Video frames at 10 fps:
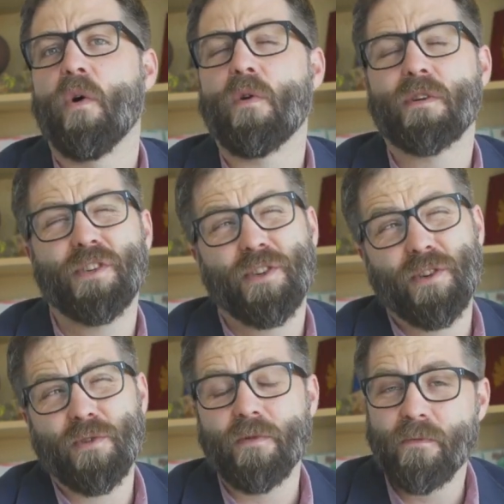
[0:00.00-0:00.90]
or
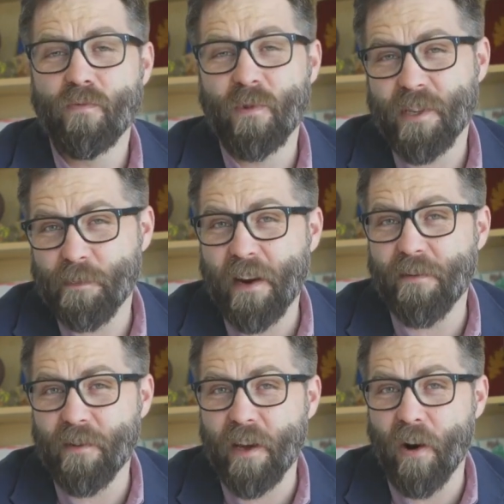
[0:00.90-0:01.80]
to
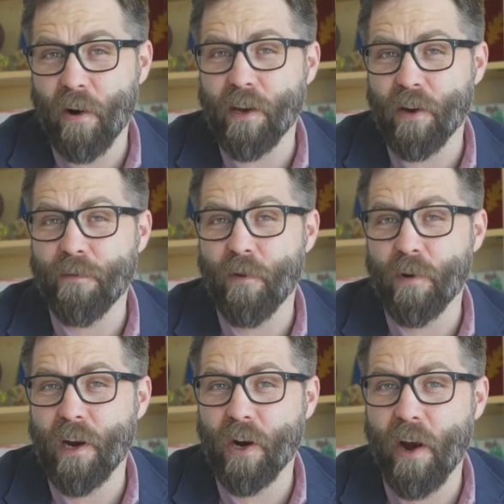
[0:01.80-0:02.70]
respectfully argue for
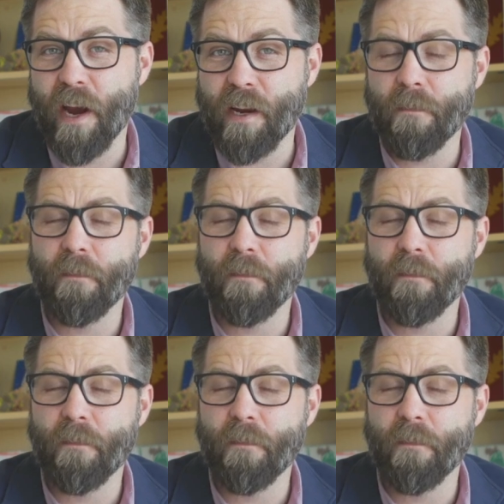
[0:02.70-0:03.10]
their grade.